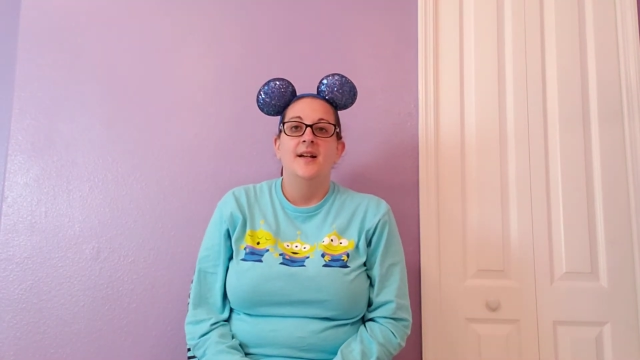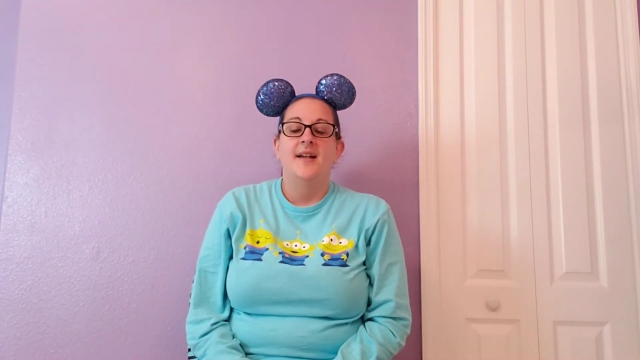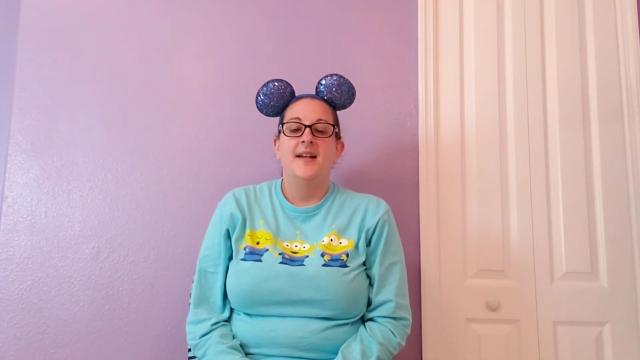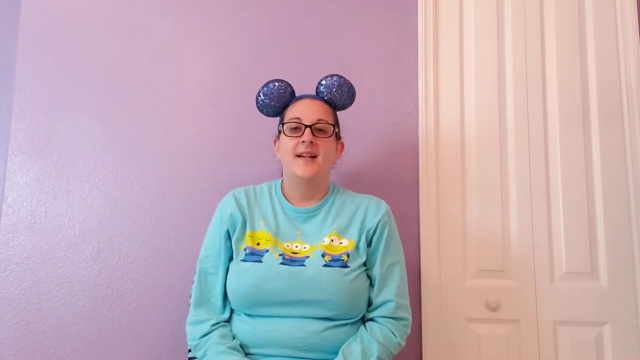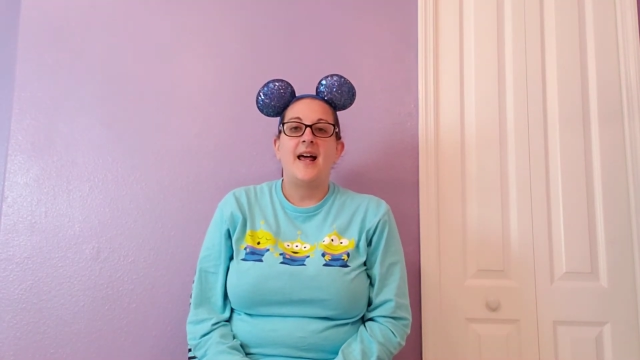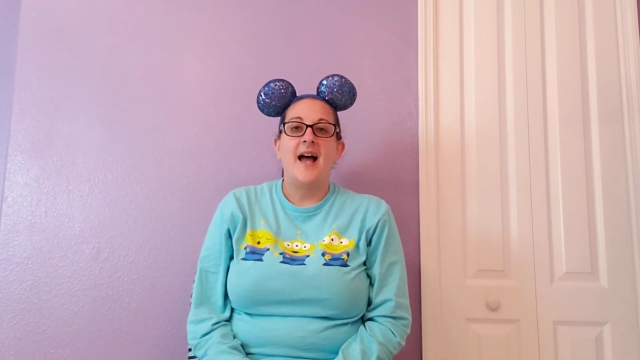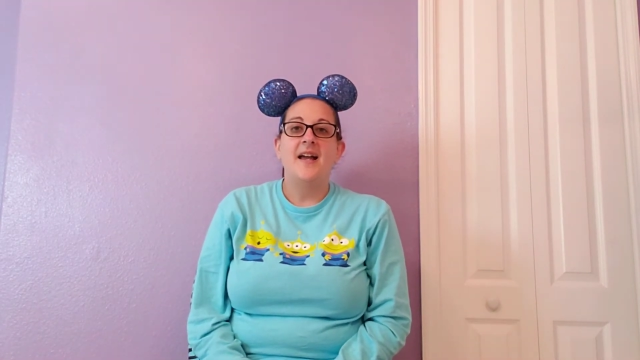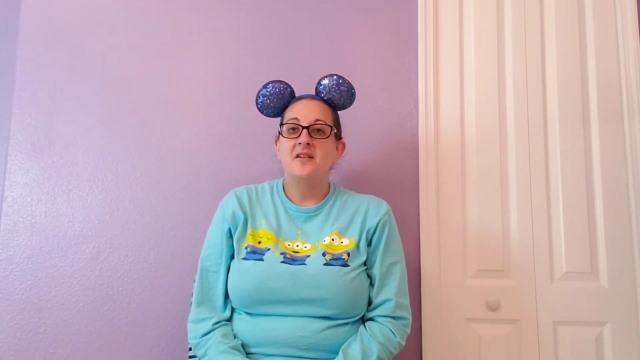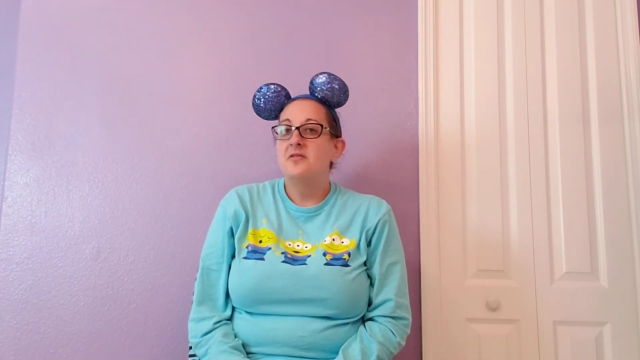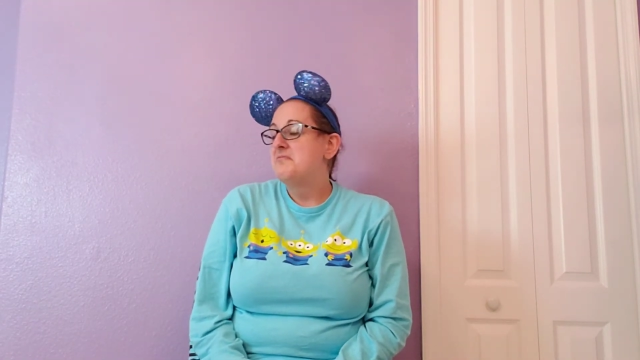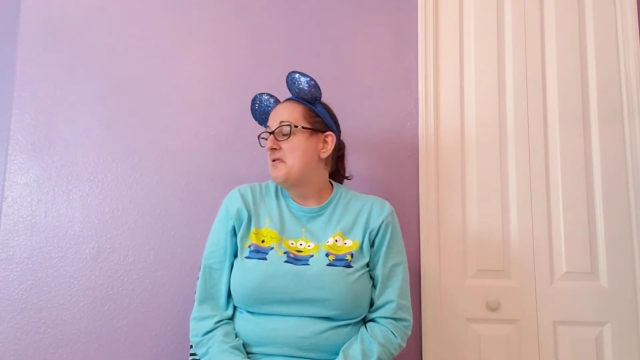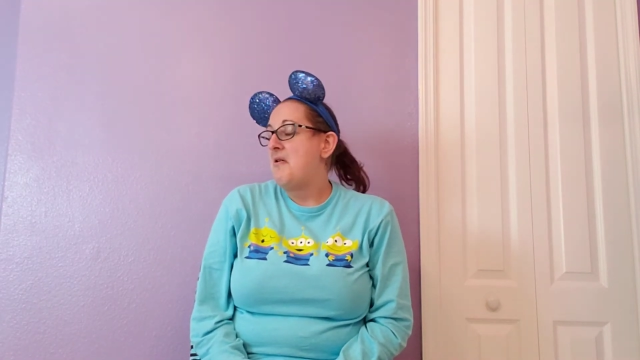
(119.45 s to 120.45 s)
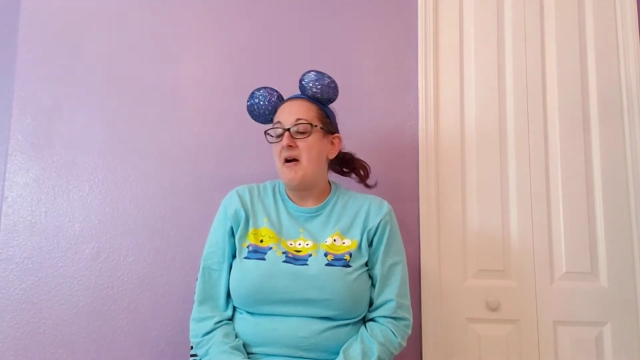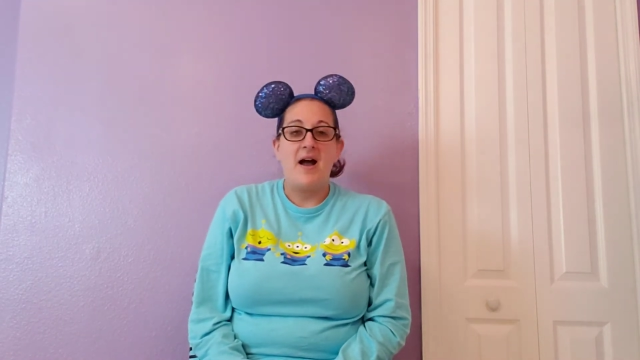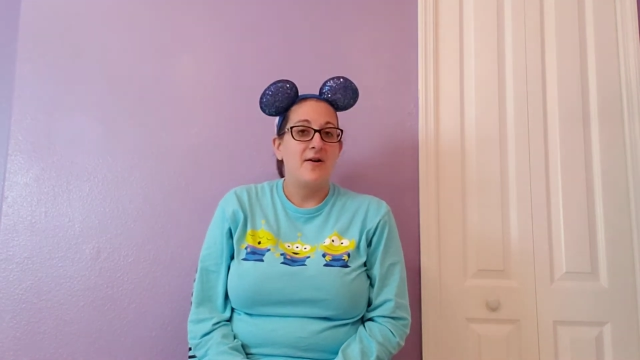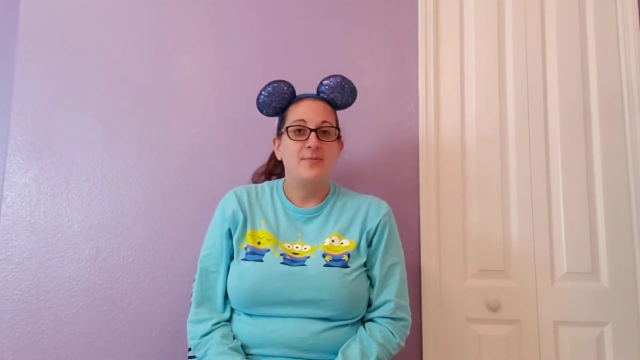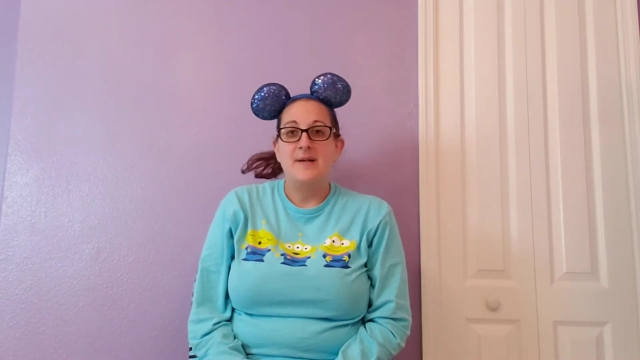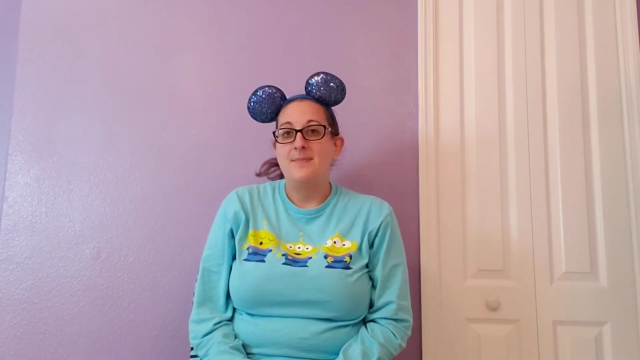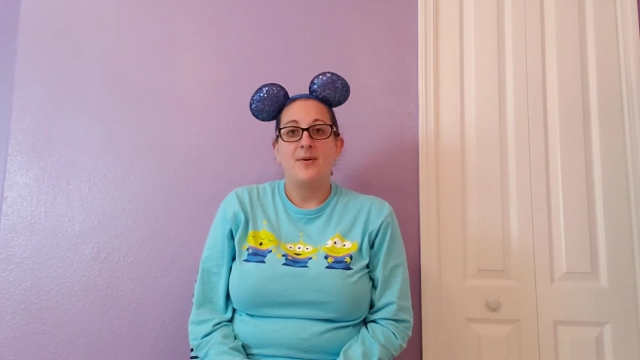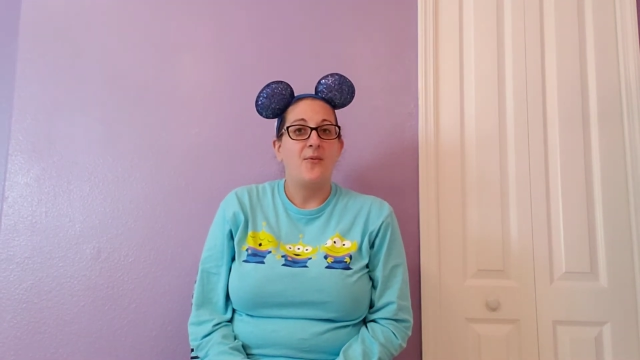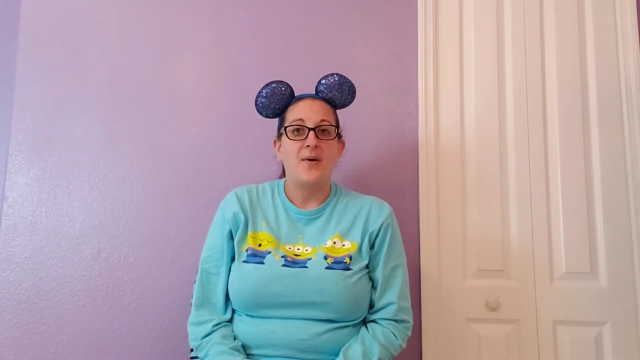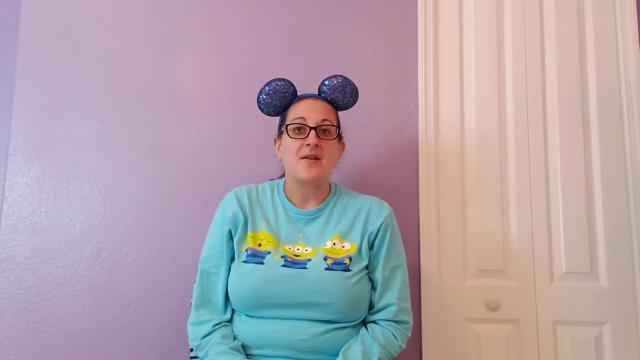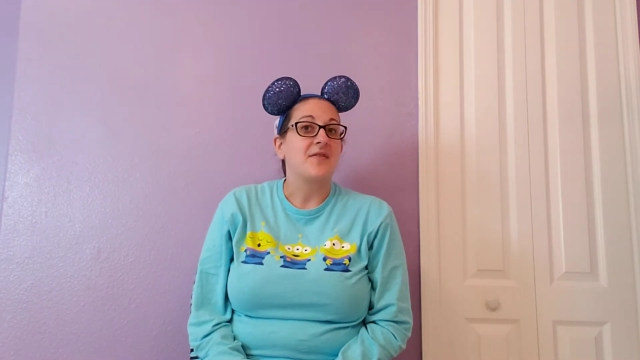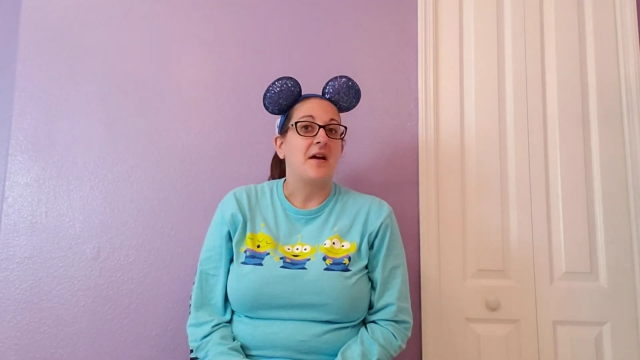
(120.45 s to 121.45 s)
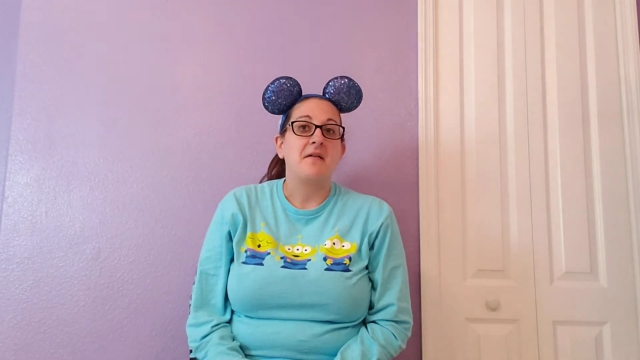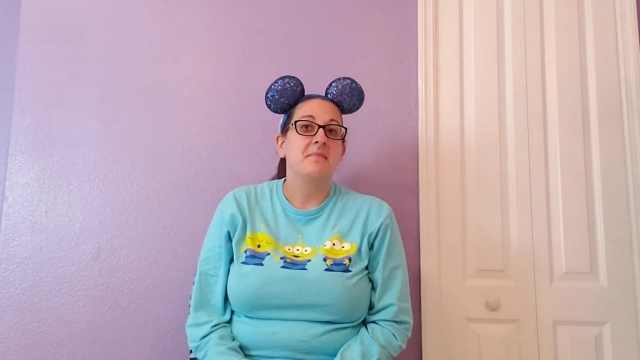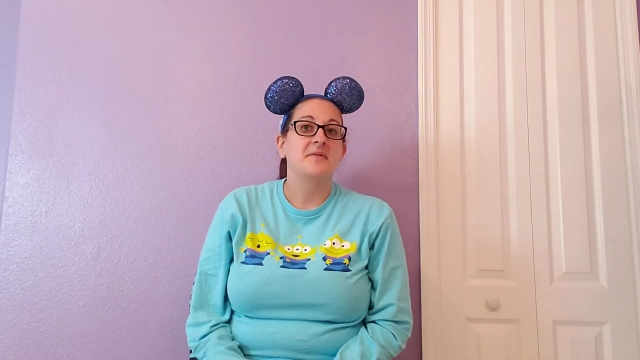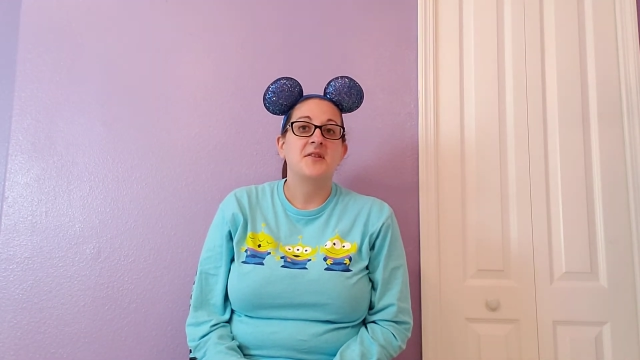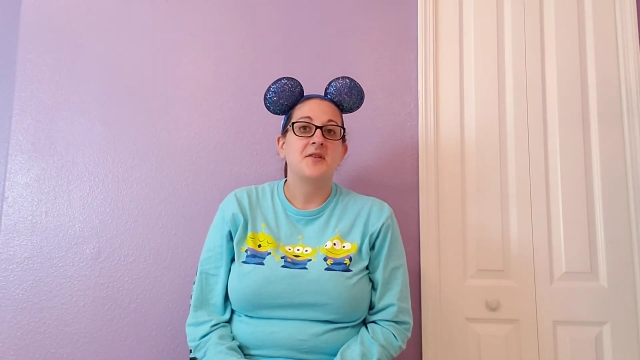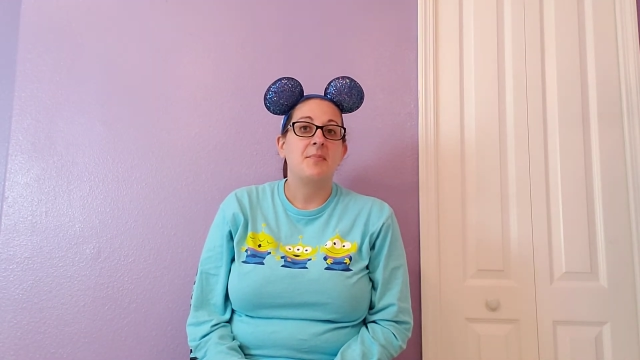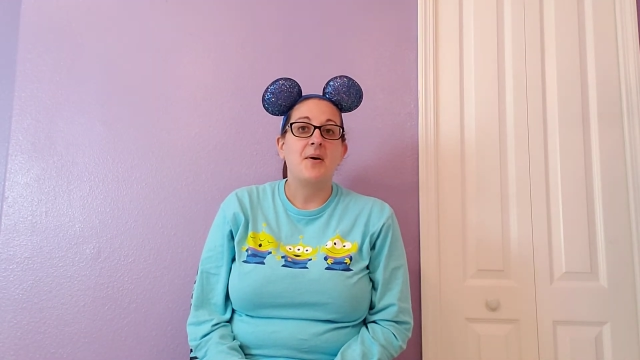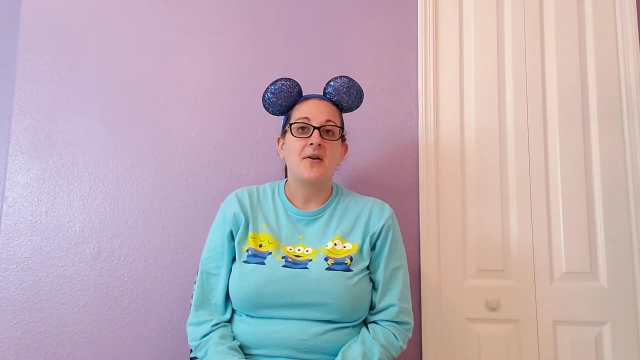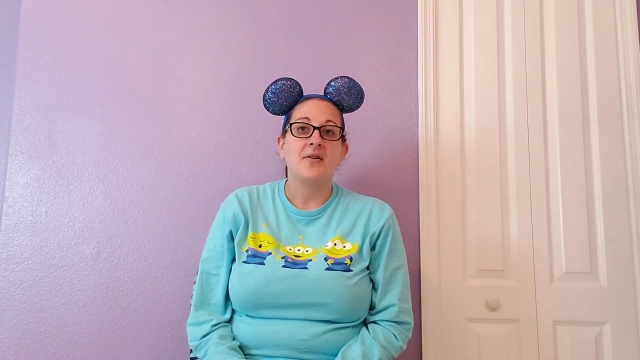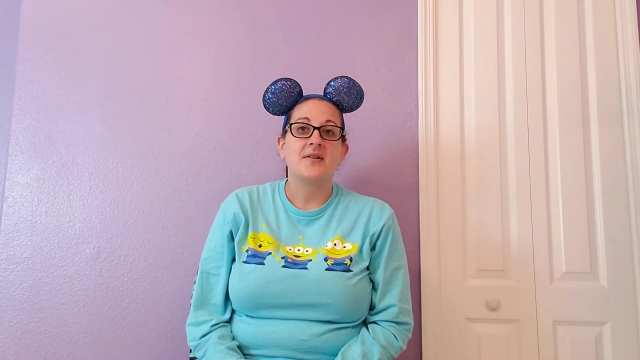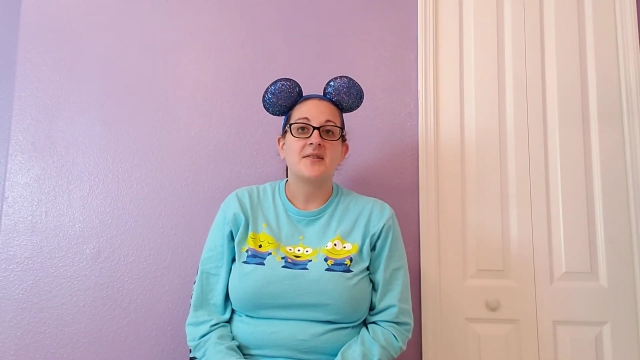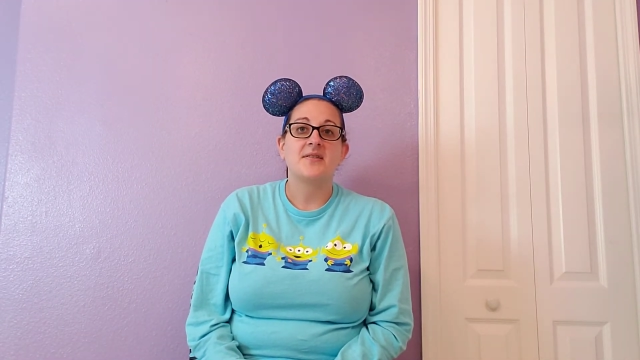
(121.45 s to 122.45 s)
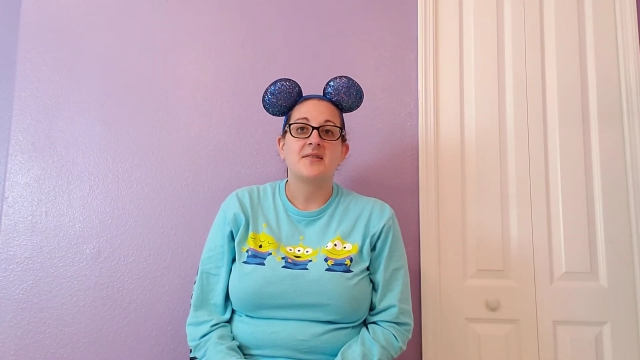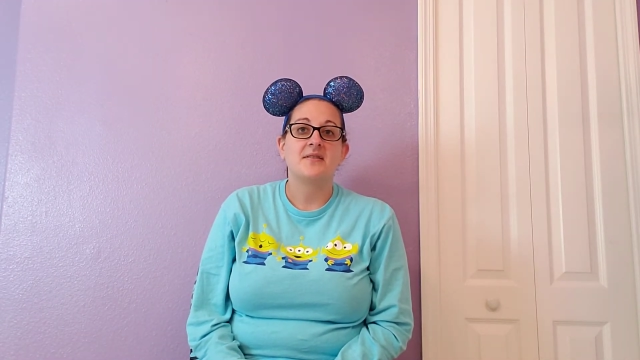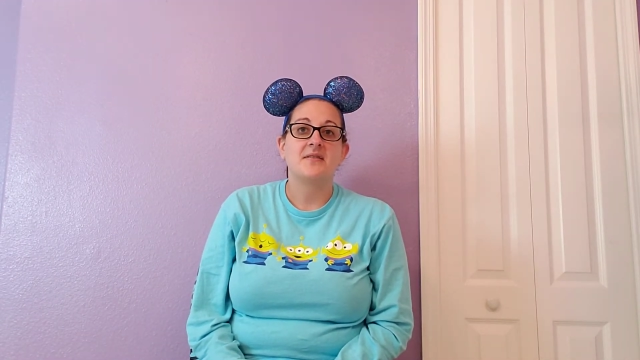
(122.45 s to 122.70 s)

And I don't know how people wear them to the parks